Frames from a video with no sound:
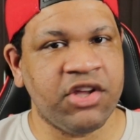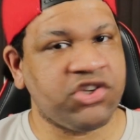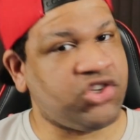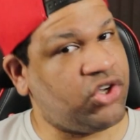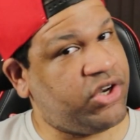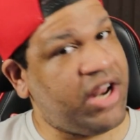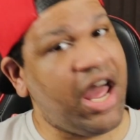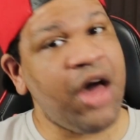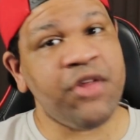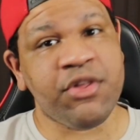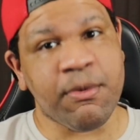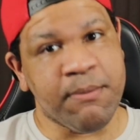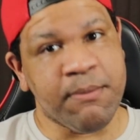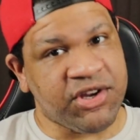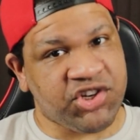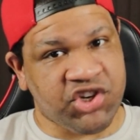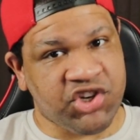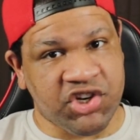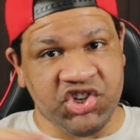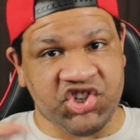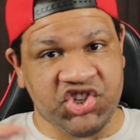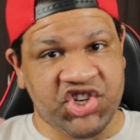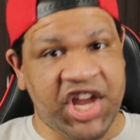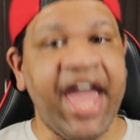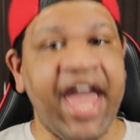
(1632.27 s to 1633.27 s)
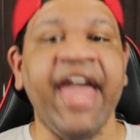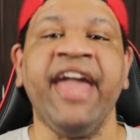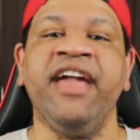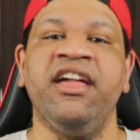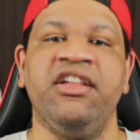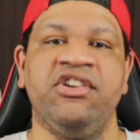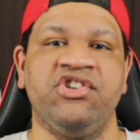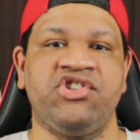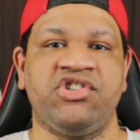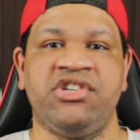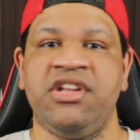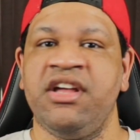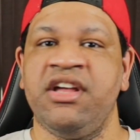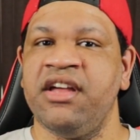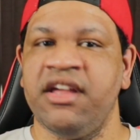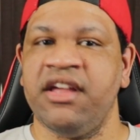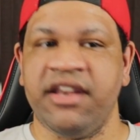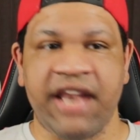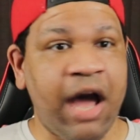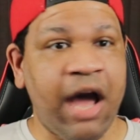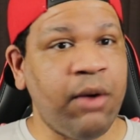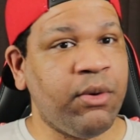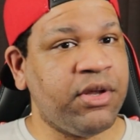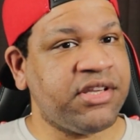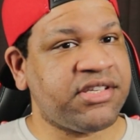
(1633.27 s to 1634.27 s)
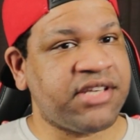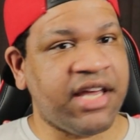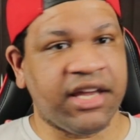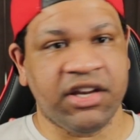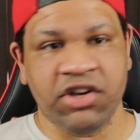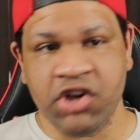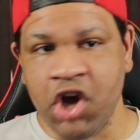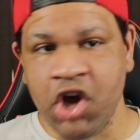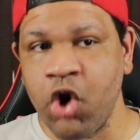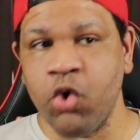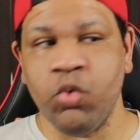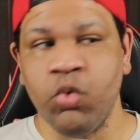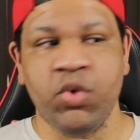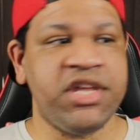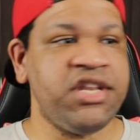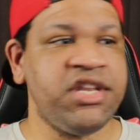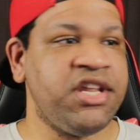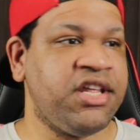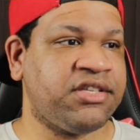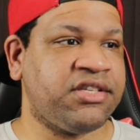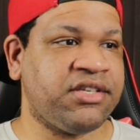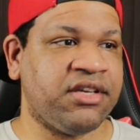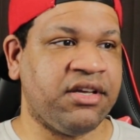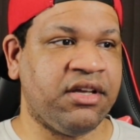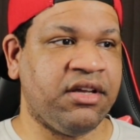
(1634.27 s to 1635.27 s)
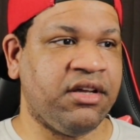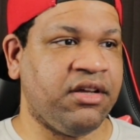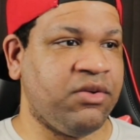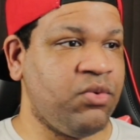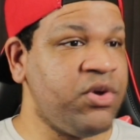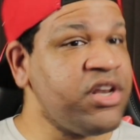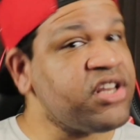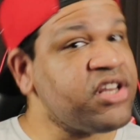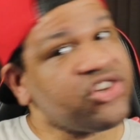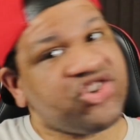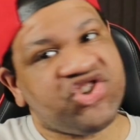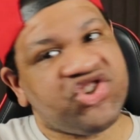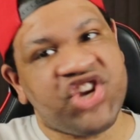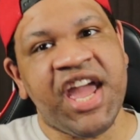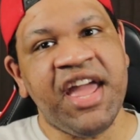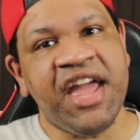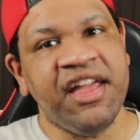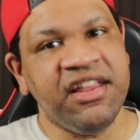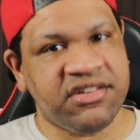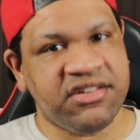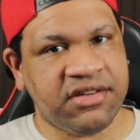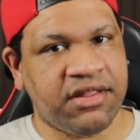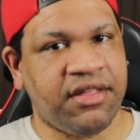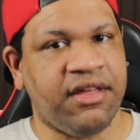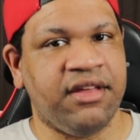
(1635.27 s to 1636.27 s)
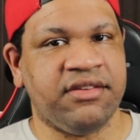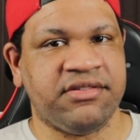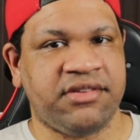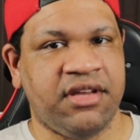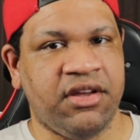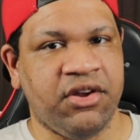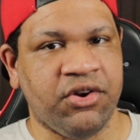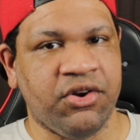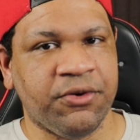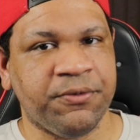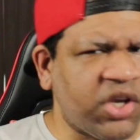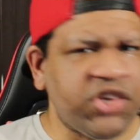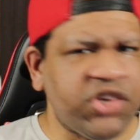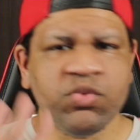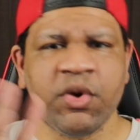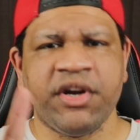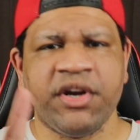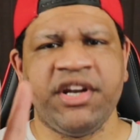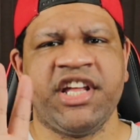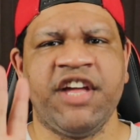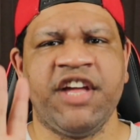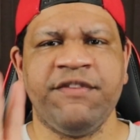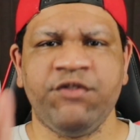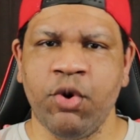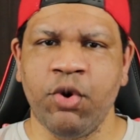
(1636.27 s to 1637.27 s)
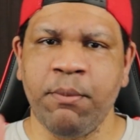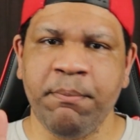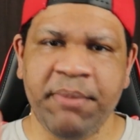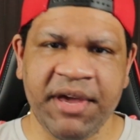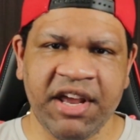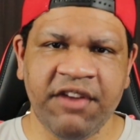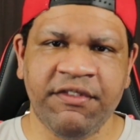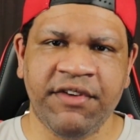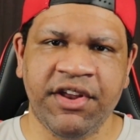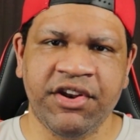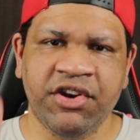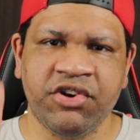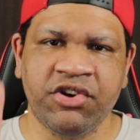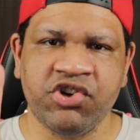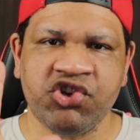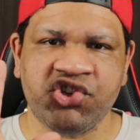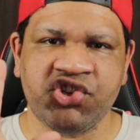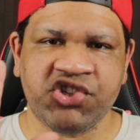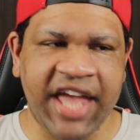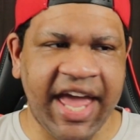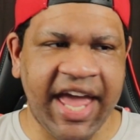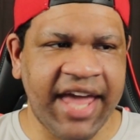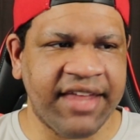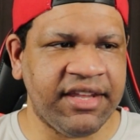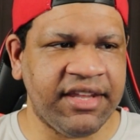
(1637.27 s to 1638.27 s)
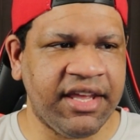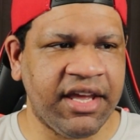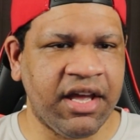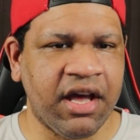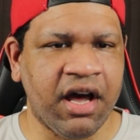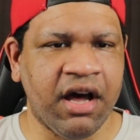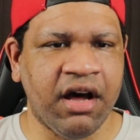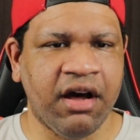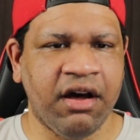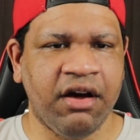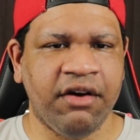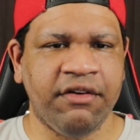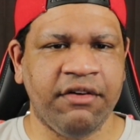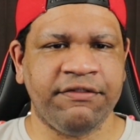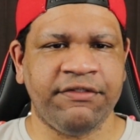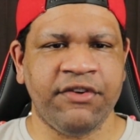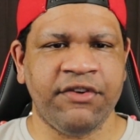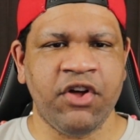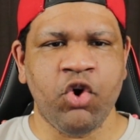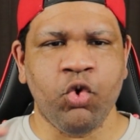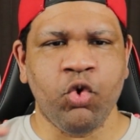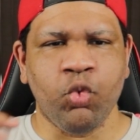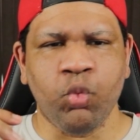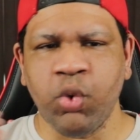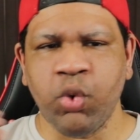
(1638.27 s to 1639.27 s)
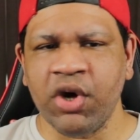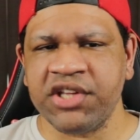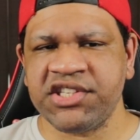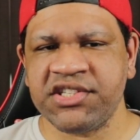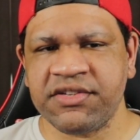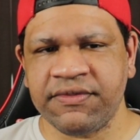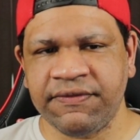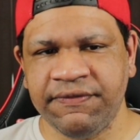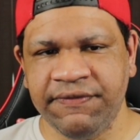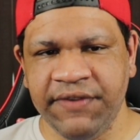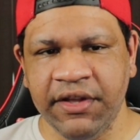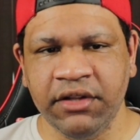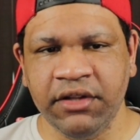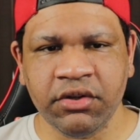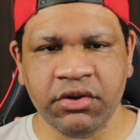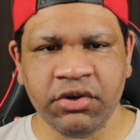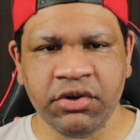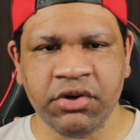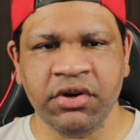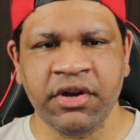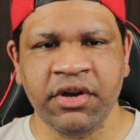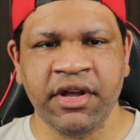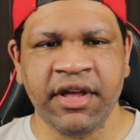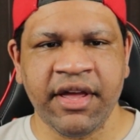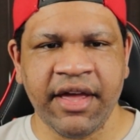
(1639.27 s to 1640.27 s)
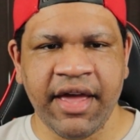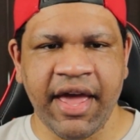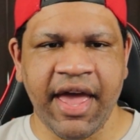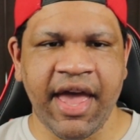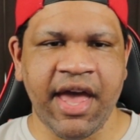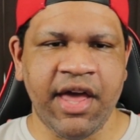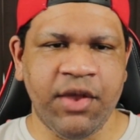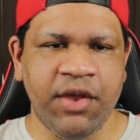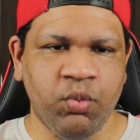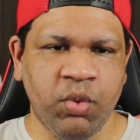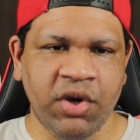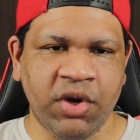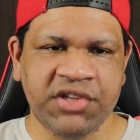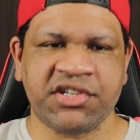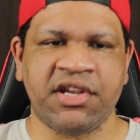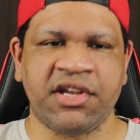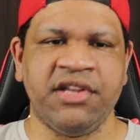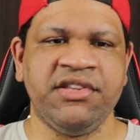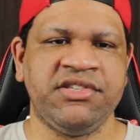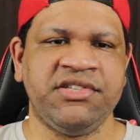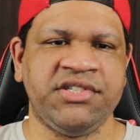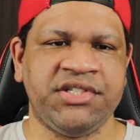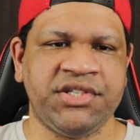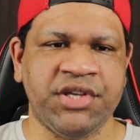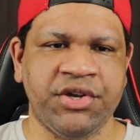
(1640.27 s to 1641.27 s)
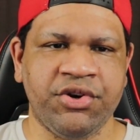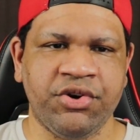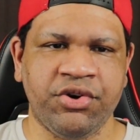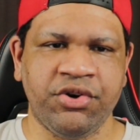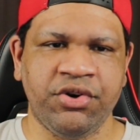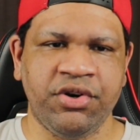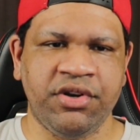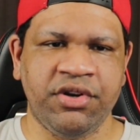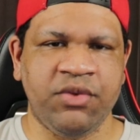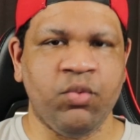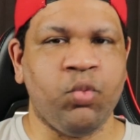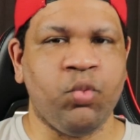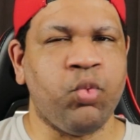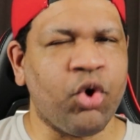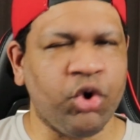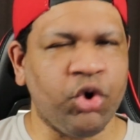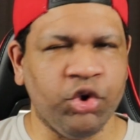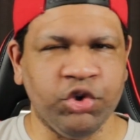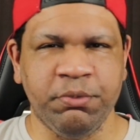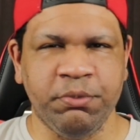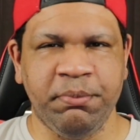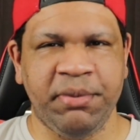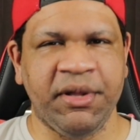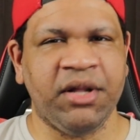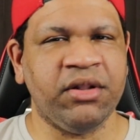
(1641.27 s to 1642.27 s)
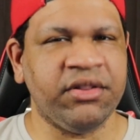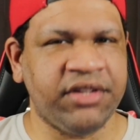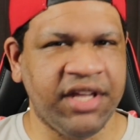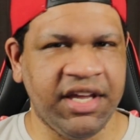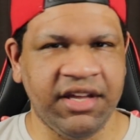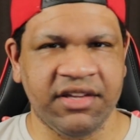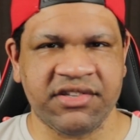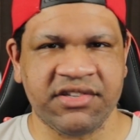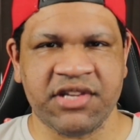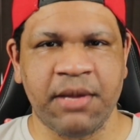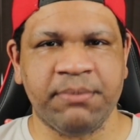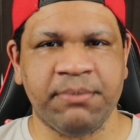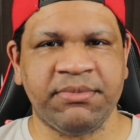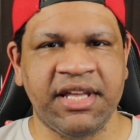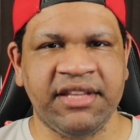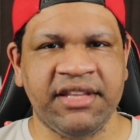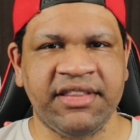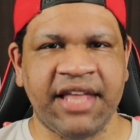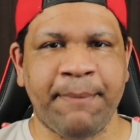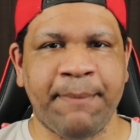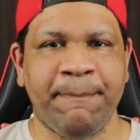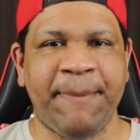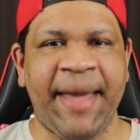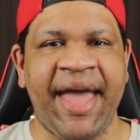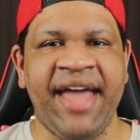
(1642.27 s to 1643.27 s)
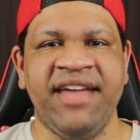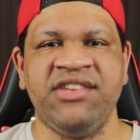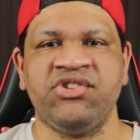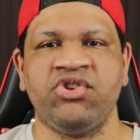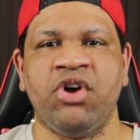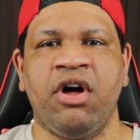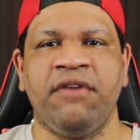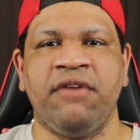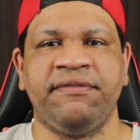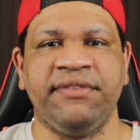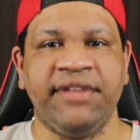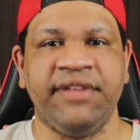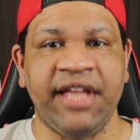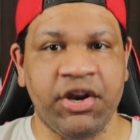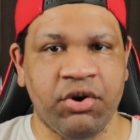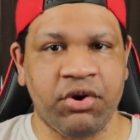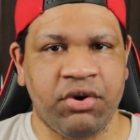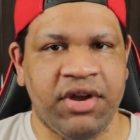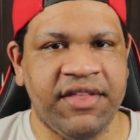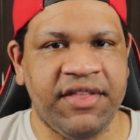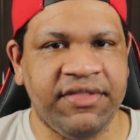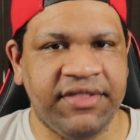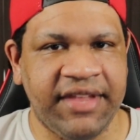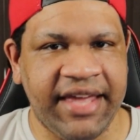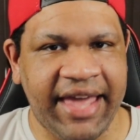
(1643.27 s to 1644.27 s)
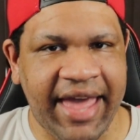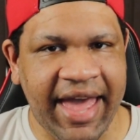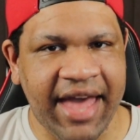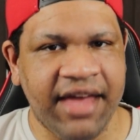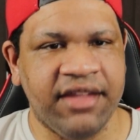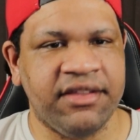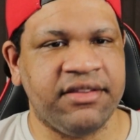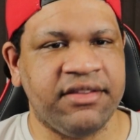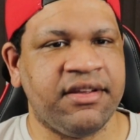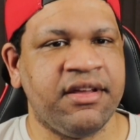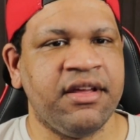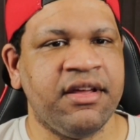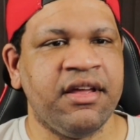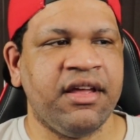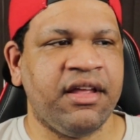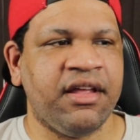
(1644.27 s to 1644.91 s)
So now the mission changed. Now it's like, no, we need to change things here. So I just wanted to give you a bit of an understanding of what's filler and what's considered world building, something that pays off later in the end.